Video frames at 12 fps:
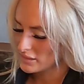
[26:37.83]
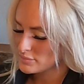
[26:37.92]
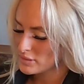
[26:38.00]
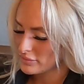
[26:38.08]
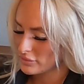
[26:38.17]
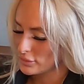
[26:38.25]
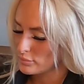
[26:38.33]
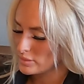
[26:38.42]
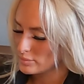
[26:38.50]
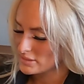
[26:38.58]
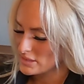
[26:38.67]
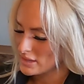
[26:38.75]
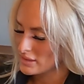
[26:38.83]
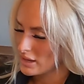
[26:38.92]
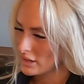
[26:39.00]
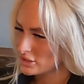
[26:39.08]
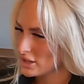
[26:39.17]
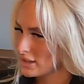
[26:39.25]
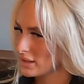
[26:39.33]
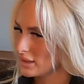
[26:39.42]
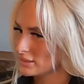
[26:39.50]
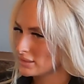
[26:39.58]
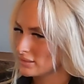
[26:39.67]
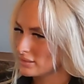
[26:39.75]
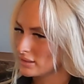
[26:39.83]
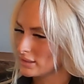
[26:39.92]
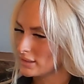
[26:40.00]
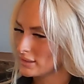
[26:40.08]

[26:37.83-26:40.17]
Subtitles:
it's pretty funny when people say that. I try not to, like,